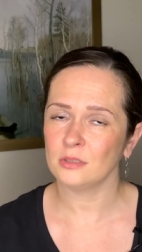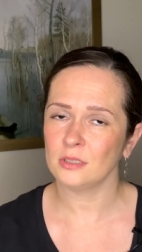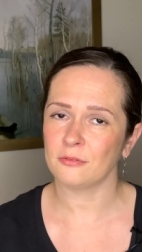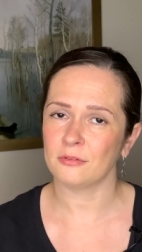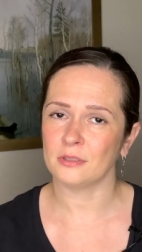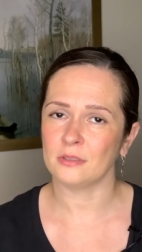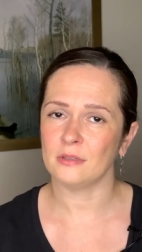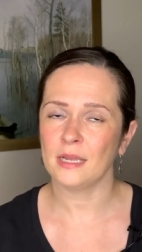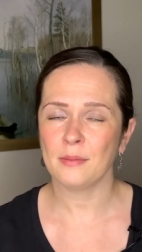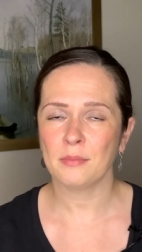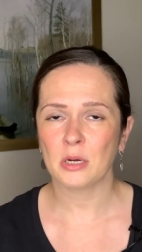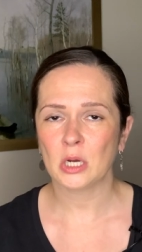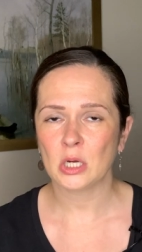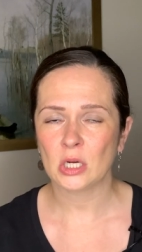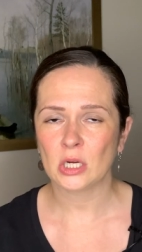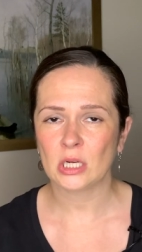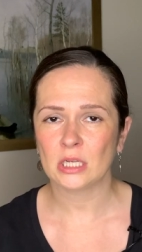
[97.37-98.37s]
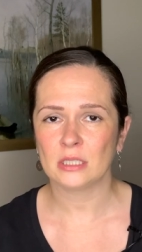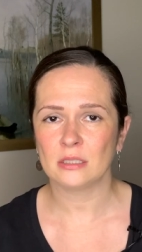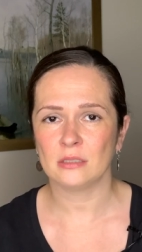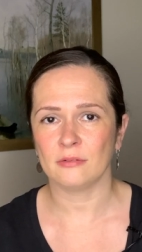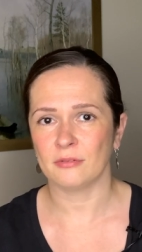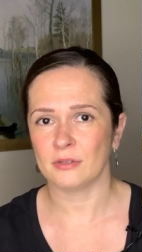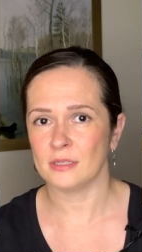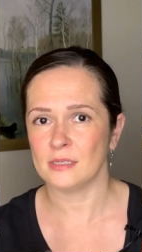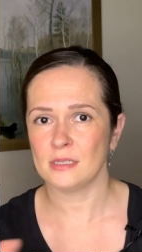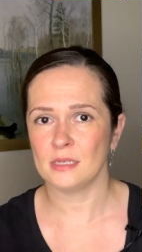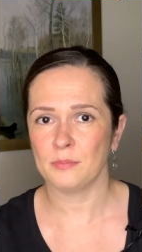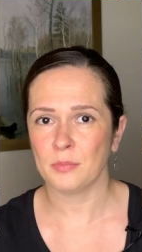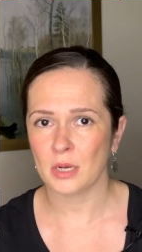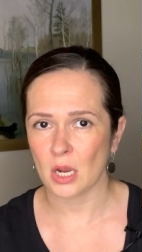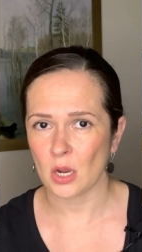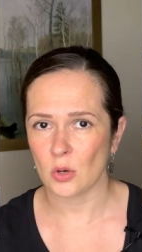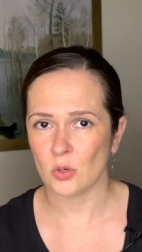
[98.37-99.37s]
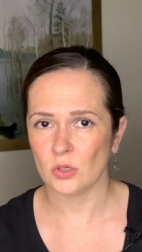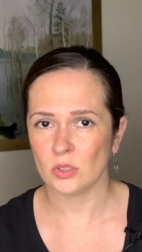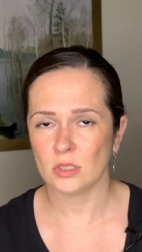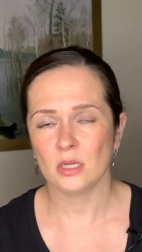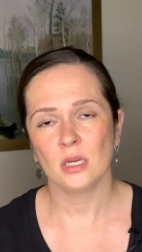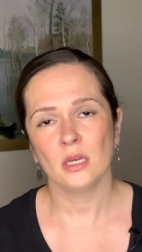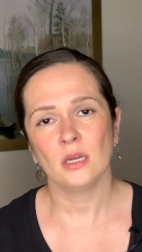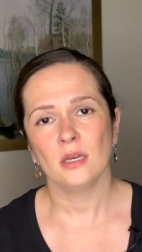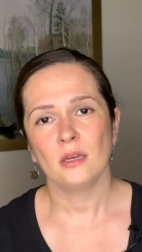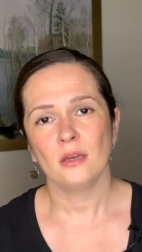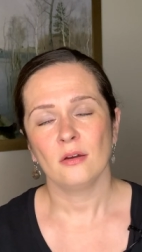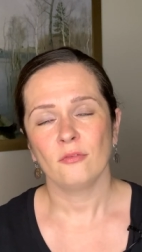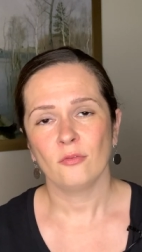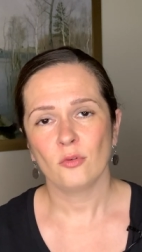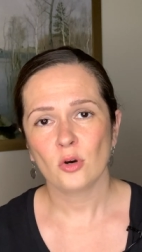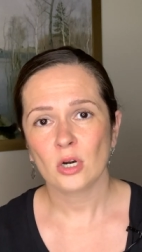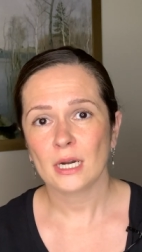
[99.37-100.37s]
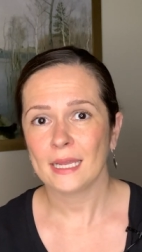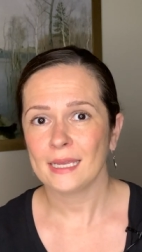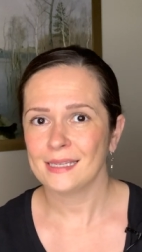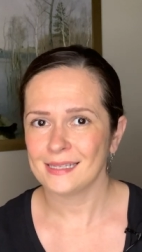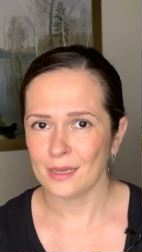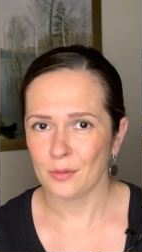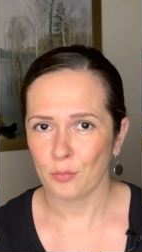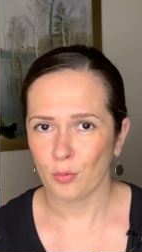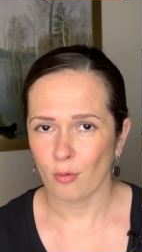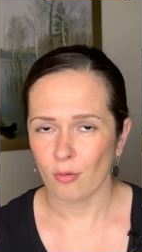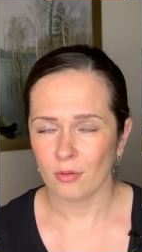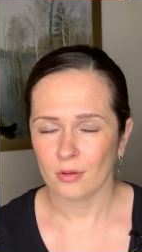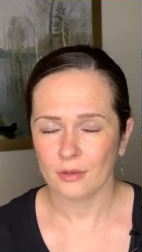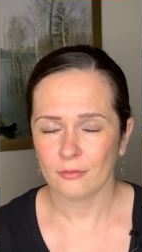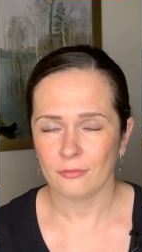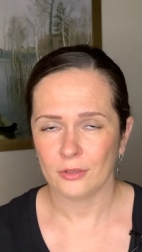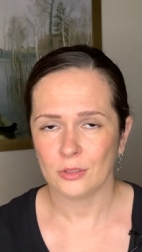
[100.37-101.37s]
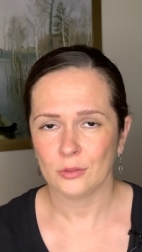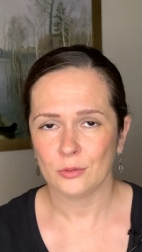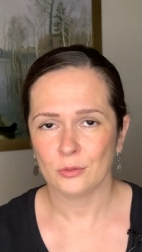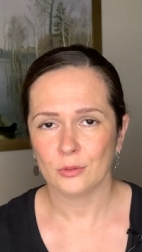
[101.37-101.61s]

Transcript: different neighborhood, different zip code. For example, if you